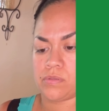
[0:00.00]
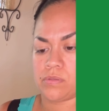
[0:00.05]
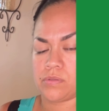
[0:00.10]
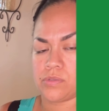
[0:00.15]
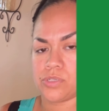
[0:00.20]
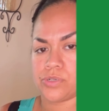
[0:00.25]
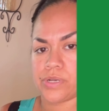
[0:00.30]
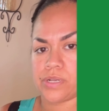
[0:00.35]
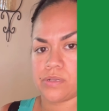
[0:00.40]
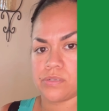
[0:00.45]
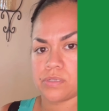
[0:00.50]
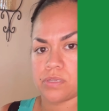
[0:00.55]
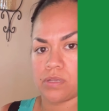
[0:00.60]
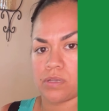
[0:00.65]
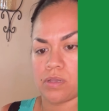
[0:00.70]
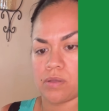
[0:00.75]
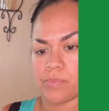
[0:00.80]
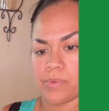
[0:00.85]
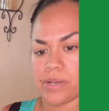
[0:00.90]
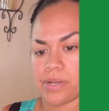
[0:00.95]
strainer's gonna
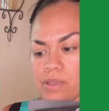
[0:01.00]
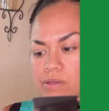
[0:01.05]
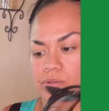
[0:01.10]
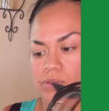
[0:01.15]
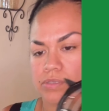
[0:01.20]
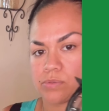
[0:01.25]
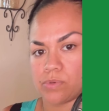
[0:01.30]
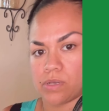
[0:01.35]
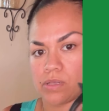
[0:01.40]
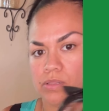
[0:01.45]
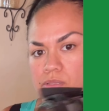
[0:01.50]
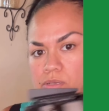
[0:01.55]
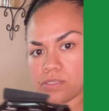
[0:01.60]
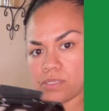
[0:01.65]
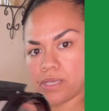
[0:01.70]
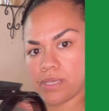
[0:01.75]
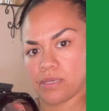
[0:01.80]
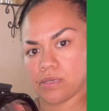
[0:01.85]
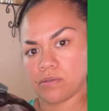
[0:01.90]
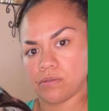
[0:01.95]
come right out as well, looks
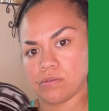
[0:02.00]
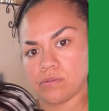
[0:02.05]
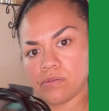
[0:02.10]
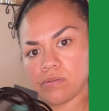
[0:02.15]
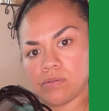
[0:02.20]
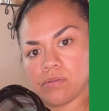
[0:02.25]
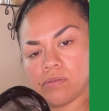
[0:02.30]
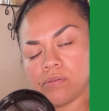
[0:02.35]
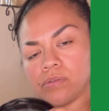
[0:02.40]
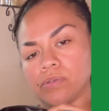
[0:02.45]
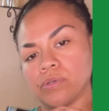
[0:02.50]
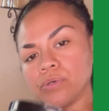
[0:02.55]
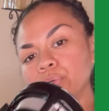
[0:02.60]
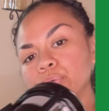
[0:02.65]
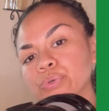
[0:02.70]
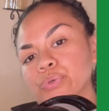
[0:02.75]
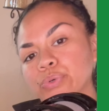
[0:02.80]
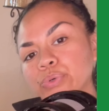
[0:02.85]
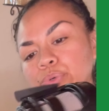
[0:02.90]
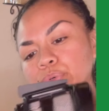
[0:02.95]
like.
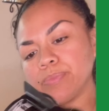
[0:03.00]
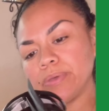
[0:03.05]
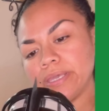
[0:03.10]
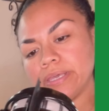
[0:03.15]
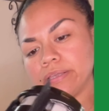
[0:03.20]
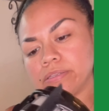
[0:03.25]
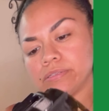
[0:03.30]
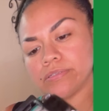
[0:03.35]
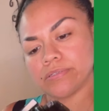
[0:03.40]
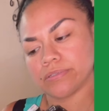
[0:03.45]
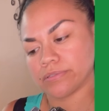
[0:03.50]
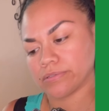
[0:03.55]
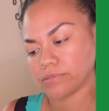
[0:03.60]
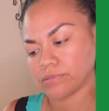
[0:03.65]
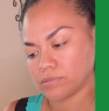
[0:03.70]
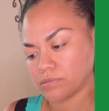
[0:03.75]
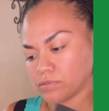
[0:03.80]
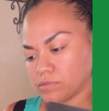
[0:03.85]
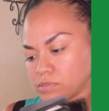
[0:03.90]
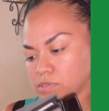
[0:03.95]
Cool beans.
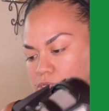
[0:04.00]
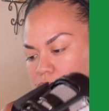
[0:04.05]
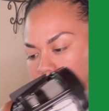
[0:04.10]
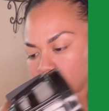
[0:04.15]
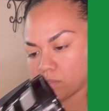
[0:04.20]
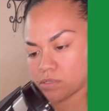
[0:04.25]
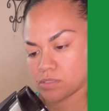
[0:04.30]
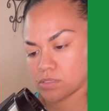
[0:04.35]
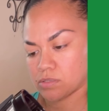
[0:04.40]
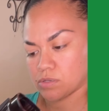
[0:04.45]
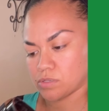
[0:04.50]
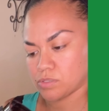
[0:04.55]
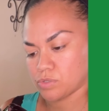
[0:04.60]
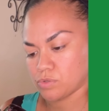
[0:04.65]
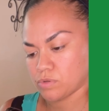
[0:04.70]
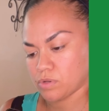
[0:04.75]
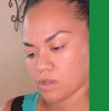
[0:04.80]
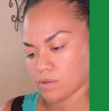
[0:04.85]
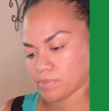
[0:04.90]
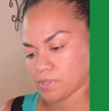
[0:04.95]
Doesn't look
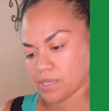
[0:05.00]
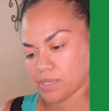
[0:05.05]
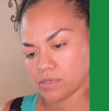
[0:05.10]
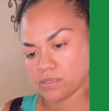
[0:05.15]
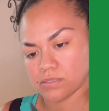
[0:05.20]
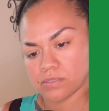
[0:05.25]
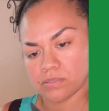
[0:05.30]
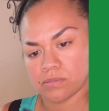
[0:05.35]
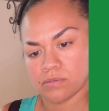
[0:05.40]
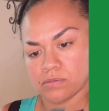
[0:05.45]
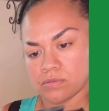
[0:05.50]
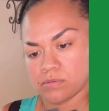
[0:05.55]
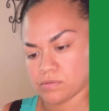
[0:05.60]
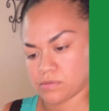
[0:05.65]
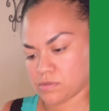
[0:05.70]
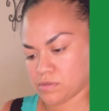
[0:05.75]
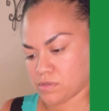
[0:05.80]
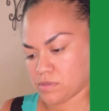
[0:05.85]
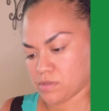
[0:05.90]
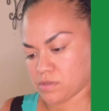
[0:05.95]
too complex.
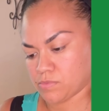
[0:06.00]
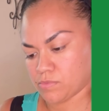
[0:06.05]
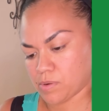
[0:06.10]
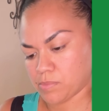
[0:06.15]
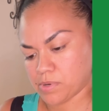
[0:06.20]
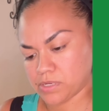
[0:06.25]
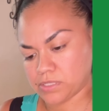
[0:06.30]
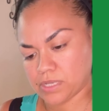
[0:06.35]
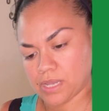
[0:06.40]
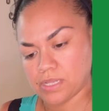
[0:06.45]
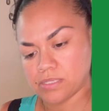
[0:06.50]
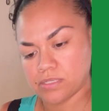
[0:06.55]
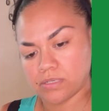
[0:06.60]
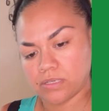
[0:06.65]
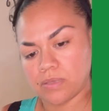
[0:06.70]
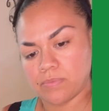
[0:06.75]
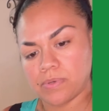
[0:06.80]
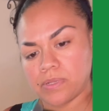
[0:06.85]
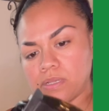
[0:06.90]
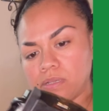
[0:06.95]
Rubber sides to
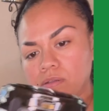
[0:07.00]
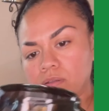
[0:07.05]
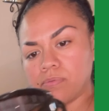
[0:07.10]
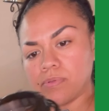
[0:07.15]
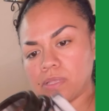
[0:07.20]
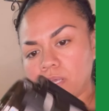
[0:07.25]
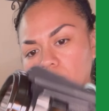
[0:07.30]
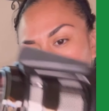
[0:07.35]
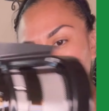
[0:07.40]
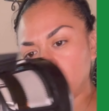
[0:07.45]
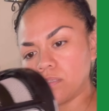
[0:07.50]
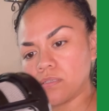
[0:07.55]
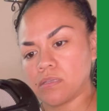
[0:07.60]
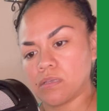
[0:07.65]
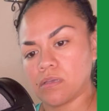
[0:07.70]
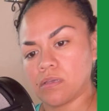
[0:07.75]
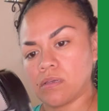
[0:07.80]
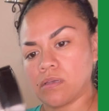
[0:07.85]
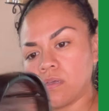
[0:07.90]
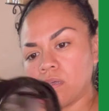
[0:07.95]
keep it into place.
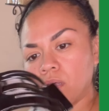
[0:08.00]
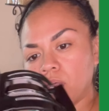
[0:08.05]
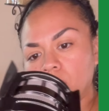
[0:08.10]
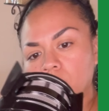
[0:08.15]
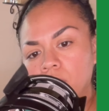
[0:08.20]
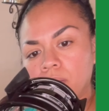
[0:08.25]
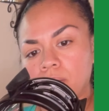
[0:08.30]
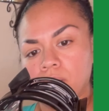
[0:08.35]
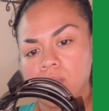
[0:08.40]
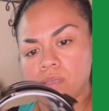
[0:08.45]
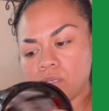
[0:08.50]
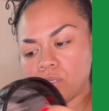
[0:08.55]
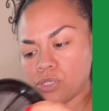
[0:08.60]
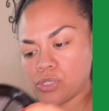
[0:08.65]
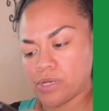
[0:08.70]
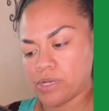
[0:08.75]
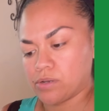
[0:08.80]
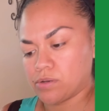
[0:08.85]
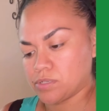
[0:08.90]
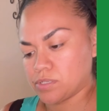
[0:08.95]

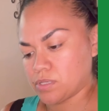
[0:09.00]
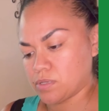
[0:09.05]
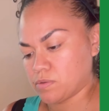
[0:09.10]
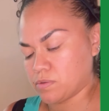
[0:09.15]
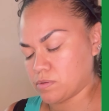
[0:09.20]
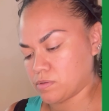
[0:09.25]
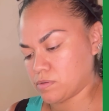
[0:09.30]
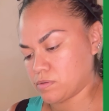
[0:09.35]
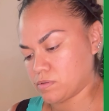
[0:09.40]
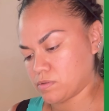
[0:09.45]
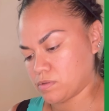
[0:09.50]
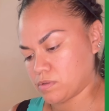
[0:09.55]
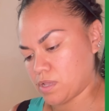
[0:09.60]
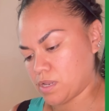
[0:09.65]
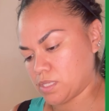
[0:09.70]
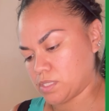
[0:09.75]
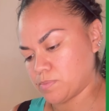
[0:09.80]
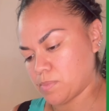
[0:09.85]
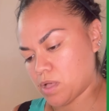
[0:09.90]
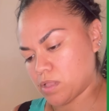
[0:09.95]
Strainer's
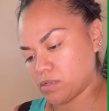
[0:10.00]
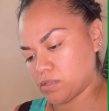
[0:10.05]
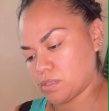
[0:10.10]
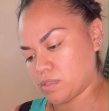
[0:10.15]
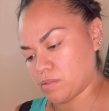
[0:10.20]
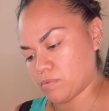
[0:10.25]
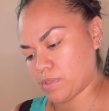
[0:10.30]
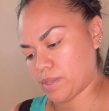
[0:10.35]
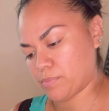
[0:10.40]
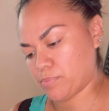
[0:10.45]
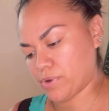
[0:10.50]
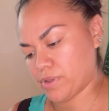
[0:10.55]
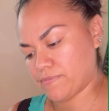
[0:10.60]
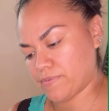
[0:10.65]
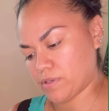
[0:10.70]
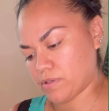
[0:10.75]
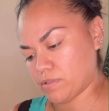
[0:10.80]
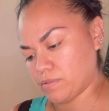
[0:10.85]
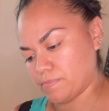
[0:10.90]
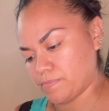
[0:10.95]
kind of smaller than the like
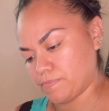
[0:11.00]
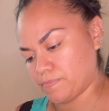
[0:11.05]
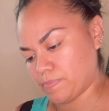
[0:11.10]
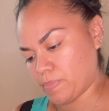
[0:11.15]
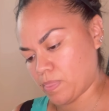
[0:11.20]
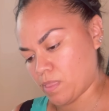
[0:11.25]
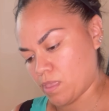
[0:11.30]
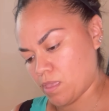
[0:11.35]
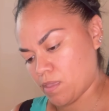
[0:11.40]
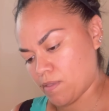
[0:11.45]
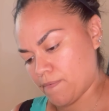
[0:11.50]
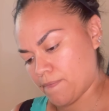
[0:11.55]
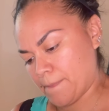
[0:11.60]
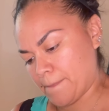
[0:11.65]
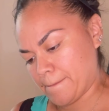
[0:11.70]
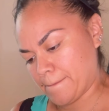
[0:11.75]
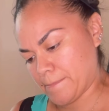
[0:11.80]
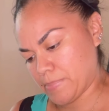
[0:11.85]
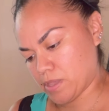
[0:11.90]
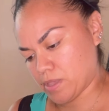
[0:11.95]
reveal,
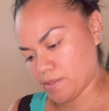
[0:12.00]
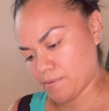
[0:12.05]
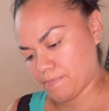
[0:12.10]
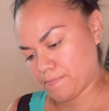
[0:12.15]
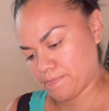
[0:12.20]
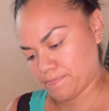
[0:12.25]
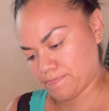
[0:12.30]
but